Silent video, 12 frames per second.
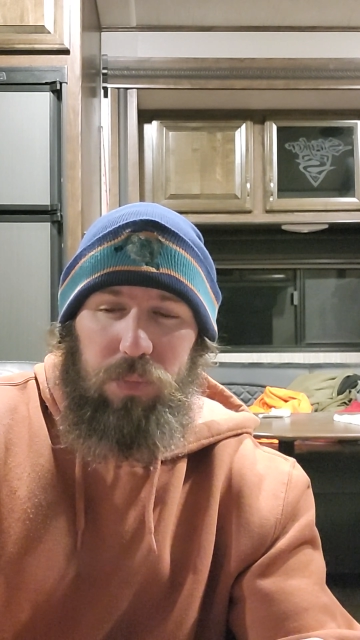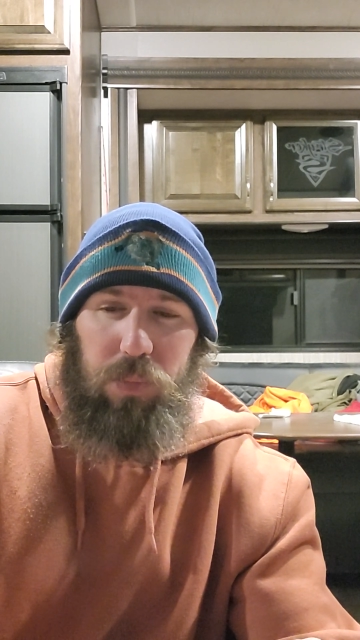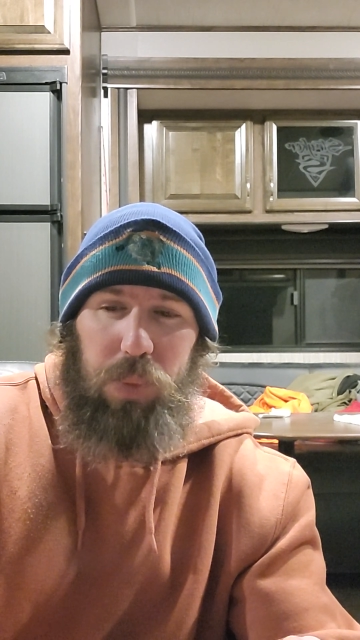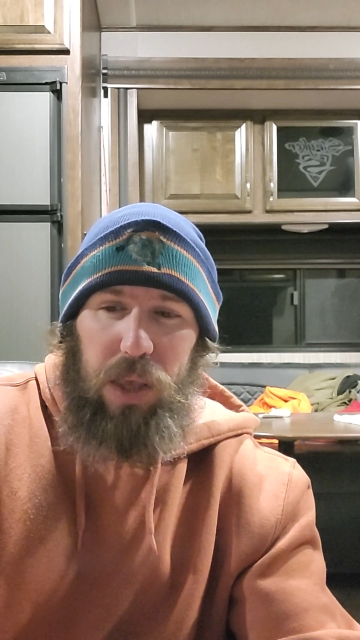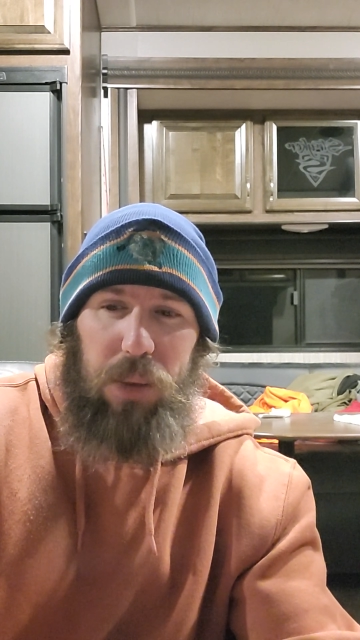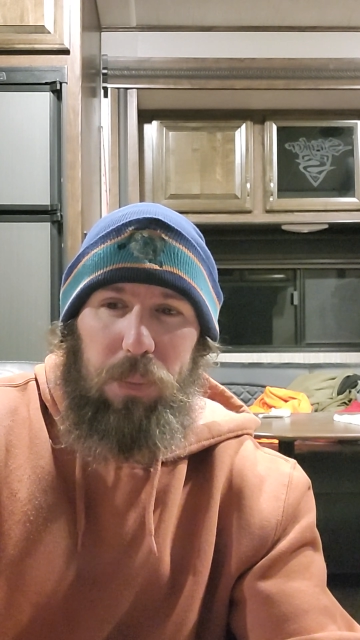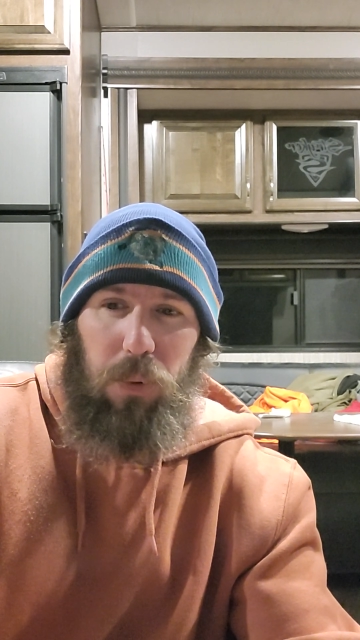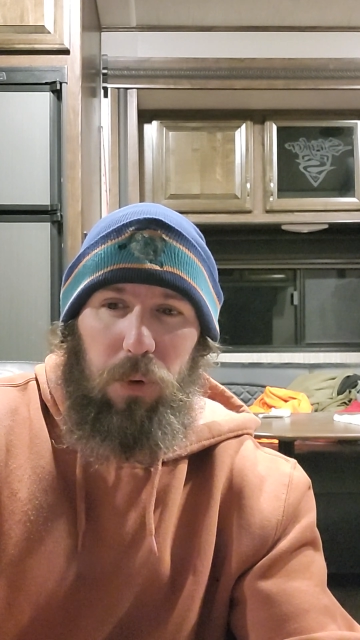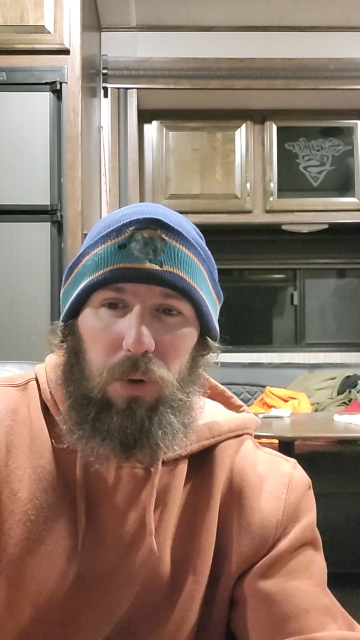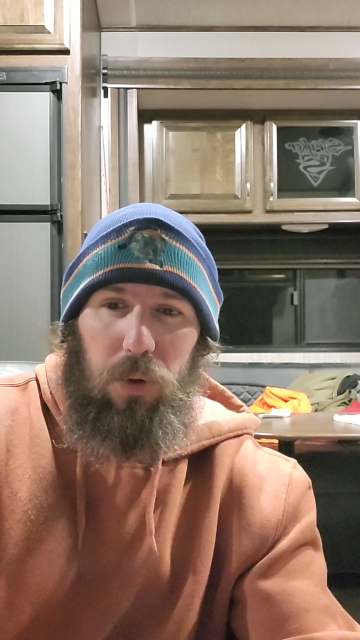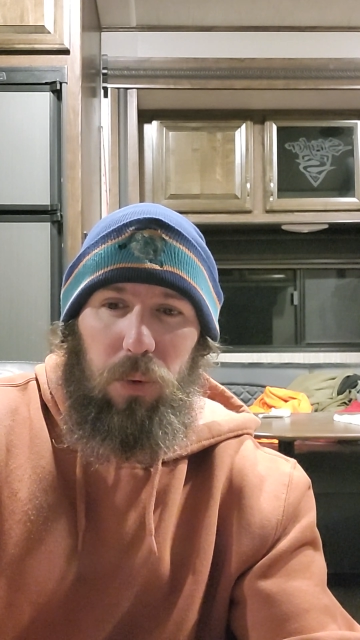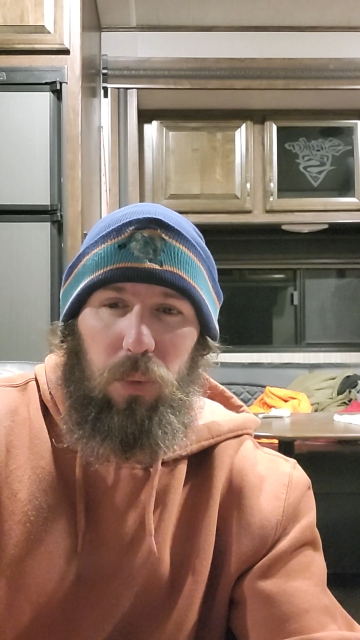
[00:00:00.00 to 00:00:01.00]

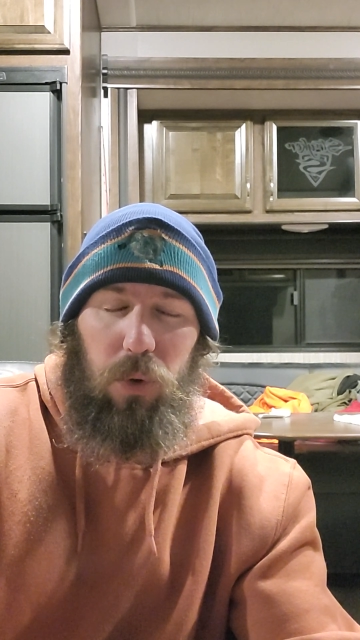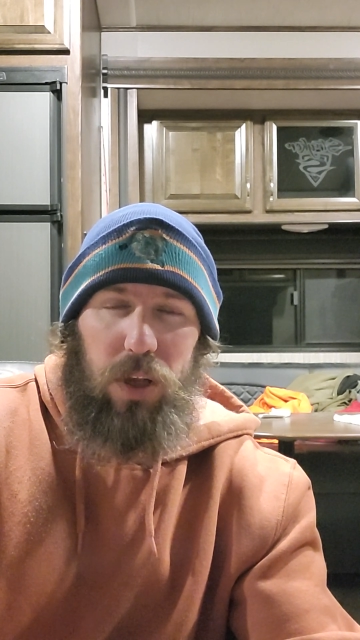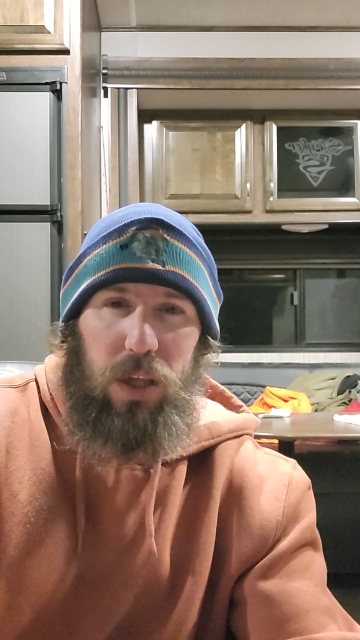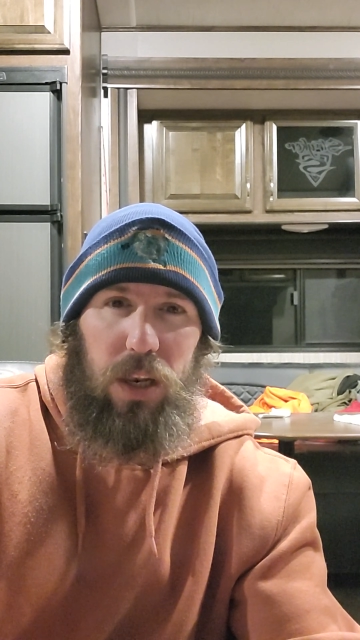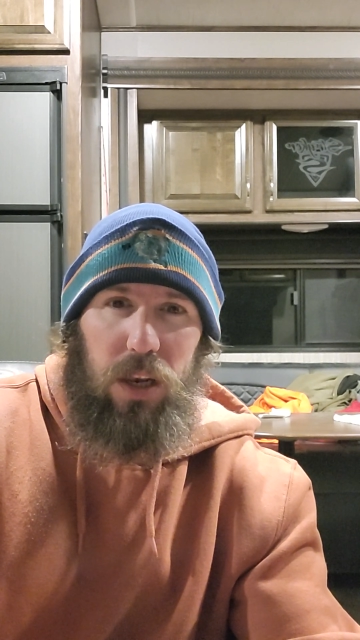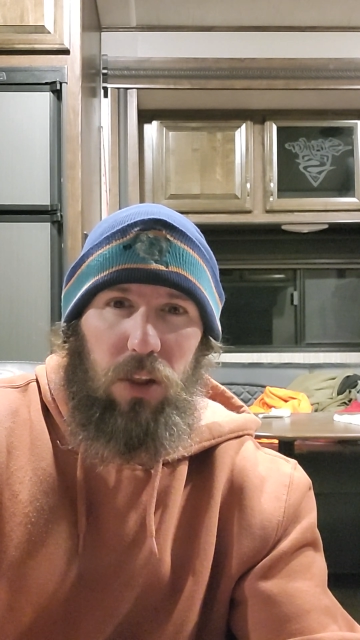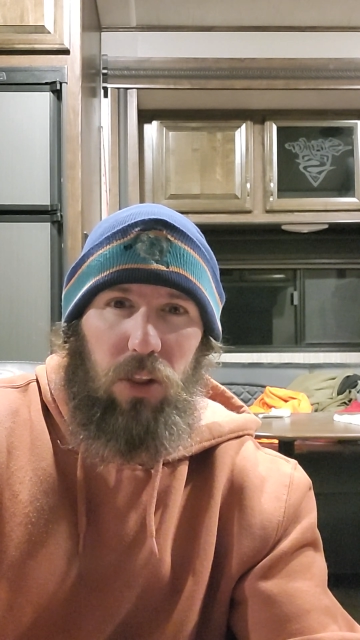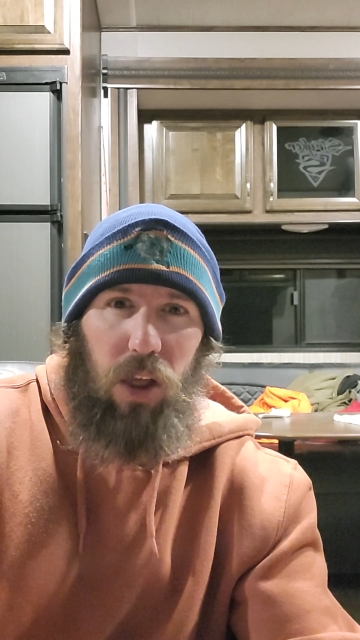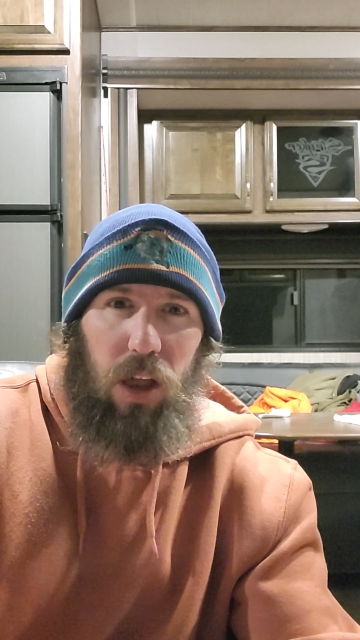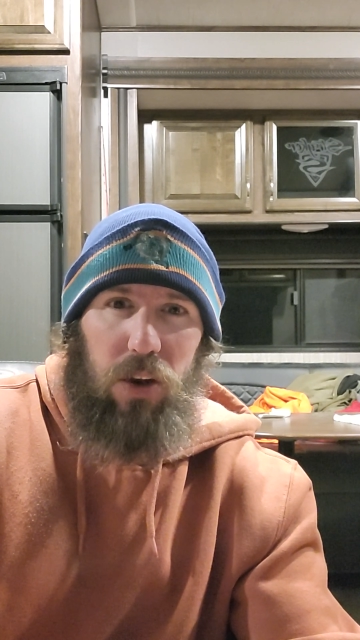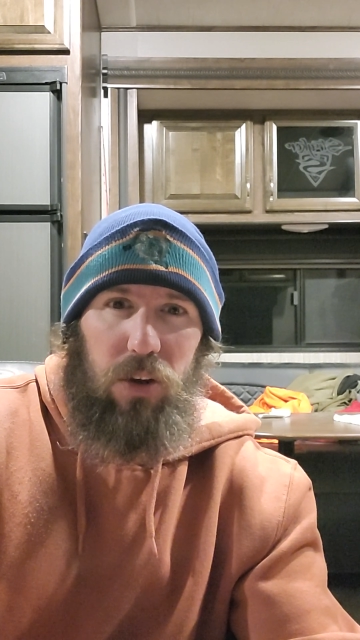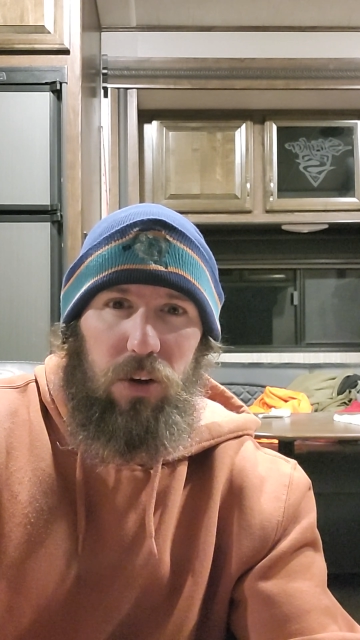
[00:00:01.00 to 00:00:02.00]
people were getting a
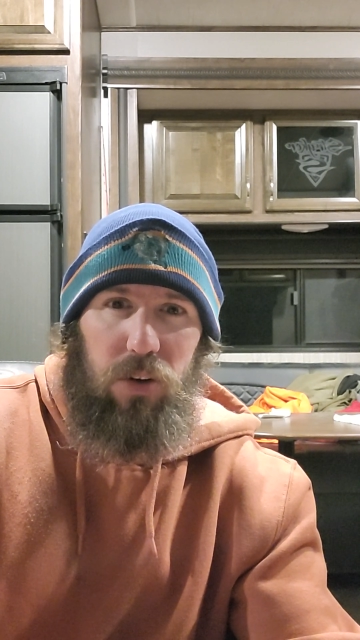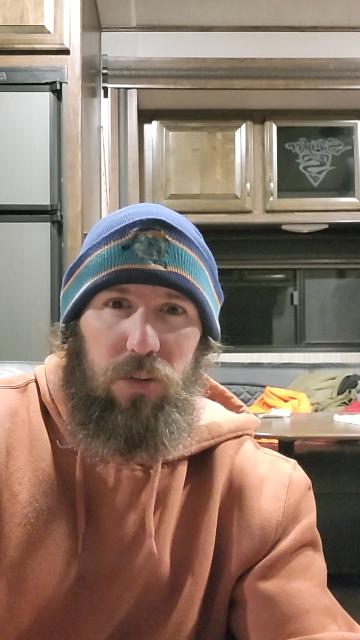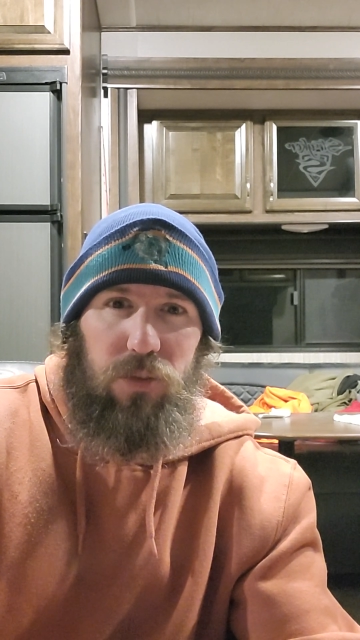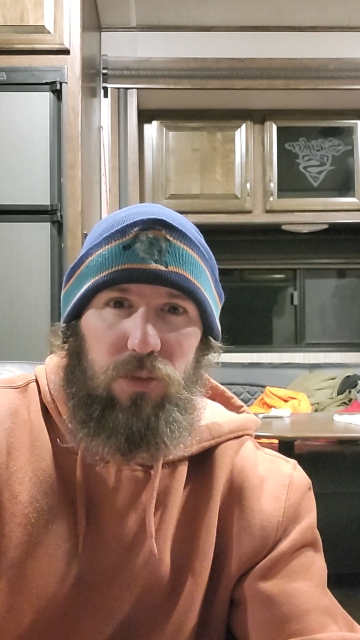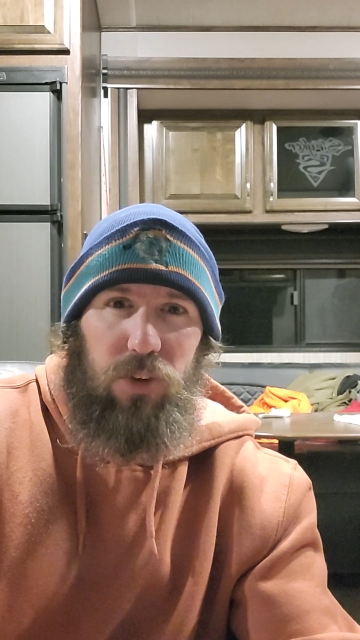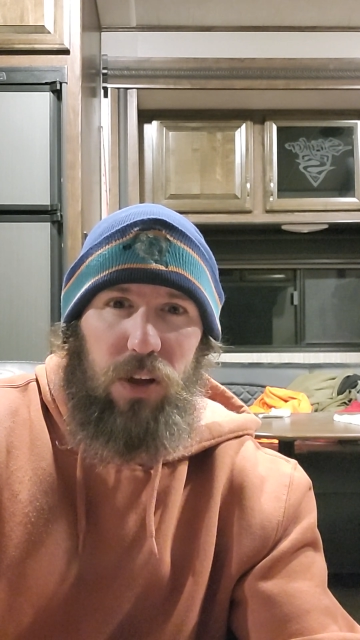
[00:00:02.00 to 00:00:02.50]
lot of